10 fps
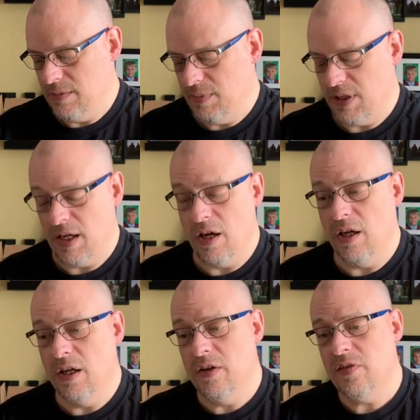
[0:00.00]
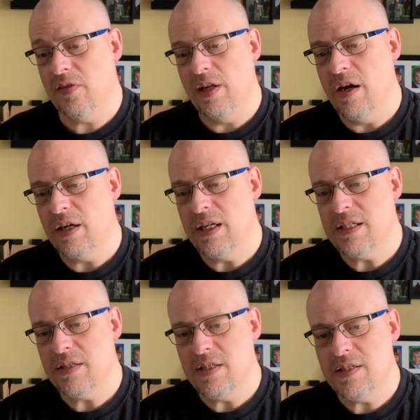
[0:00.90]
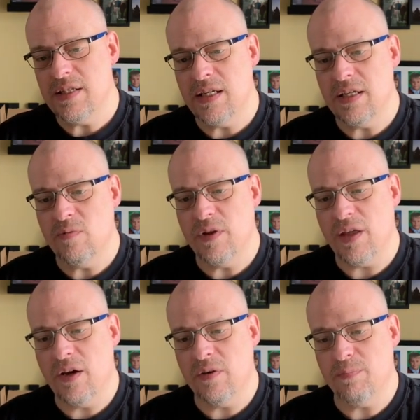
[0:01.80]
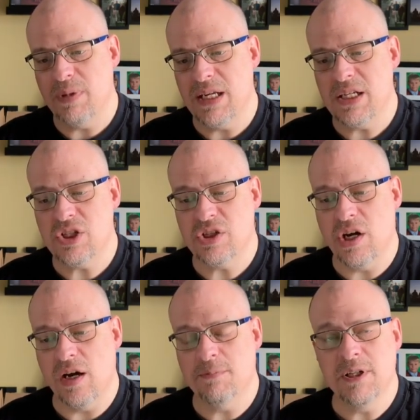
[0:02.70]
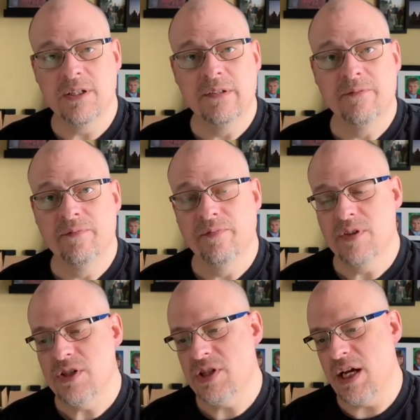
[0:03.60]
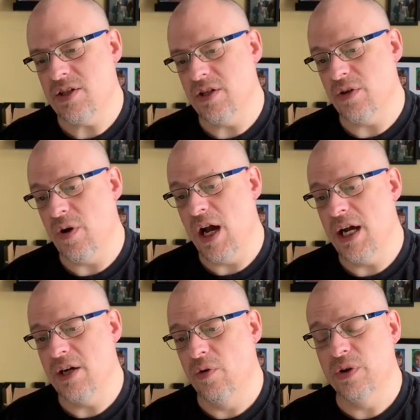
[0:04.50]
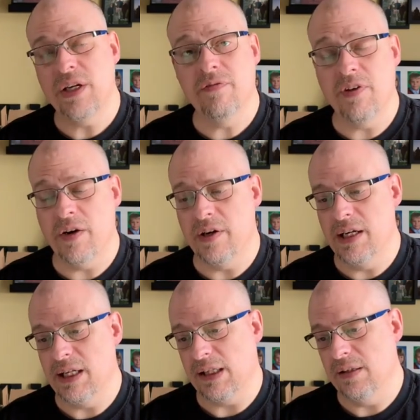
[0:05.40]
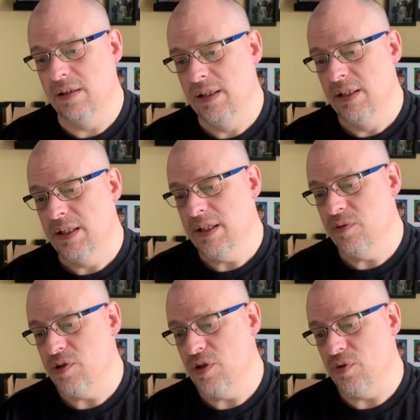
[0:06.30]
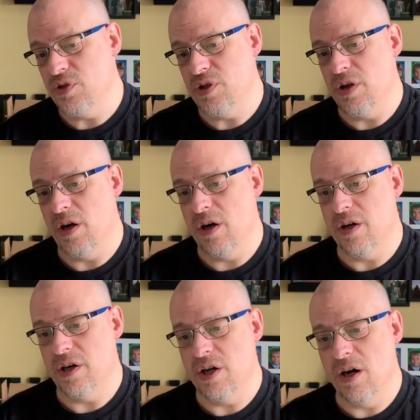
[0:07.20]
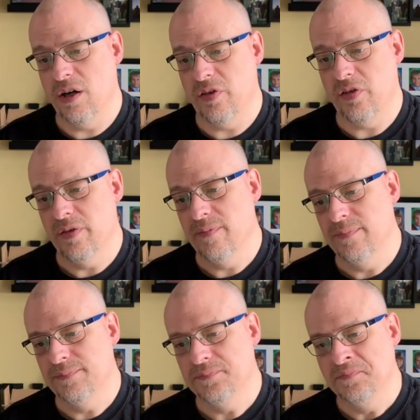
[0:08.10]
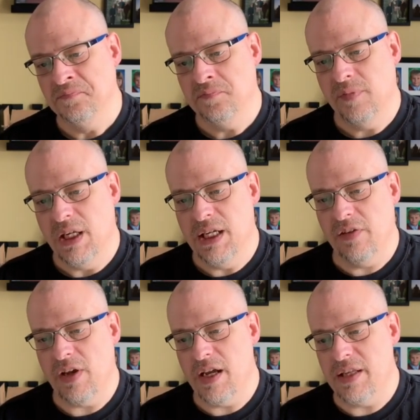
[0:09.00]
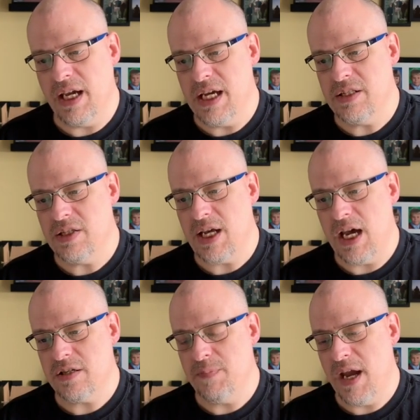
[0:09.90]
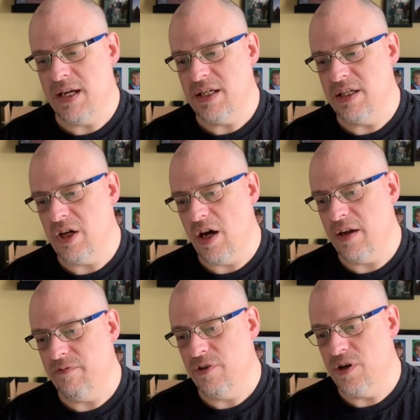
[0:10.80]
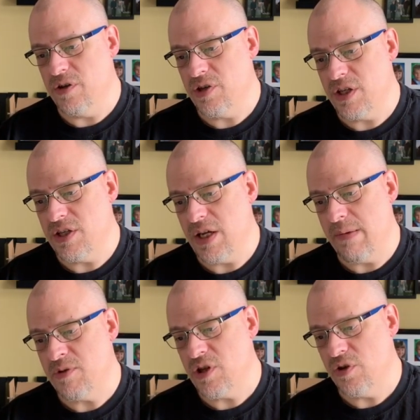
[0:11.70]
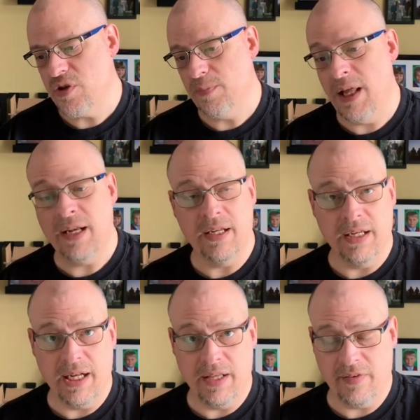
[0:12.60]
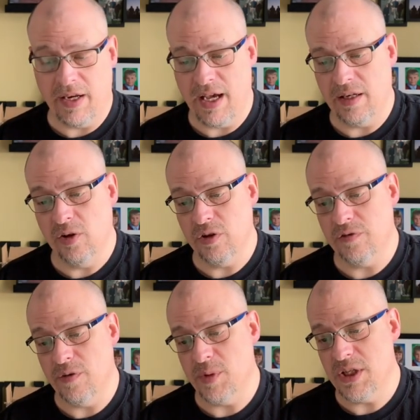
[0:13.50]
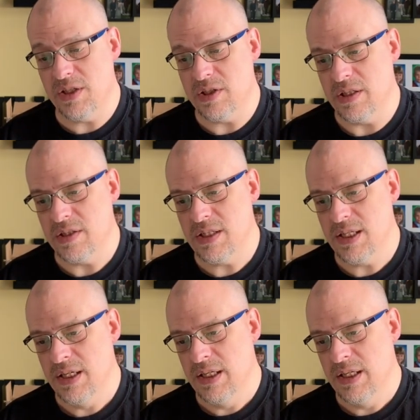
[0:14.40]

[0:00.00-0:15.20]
But they all slunk into the city without being stopped. Shasta cried only a very little. He was used to hard knocks. Inside the gates, Tashban did not at first seem so splendid as it had looked from a distance.